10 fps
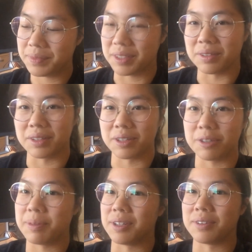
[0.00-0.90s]
do a little
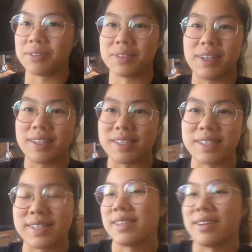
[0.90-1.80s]
bit of
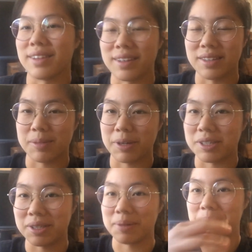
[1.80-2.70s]
analysis on like the
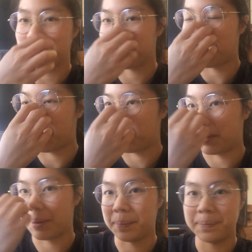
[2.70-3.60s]
spreadsheet that
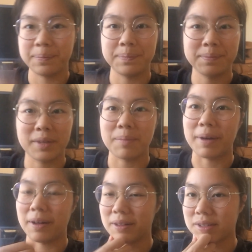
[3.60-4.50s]

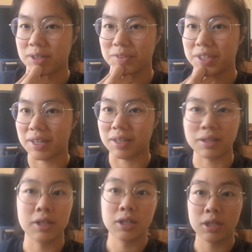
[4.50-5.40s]
compiled the survey data.
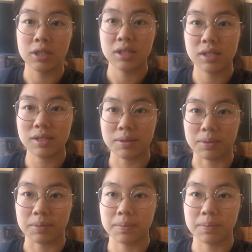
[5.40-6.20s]
So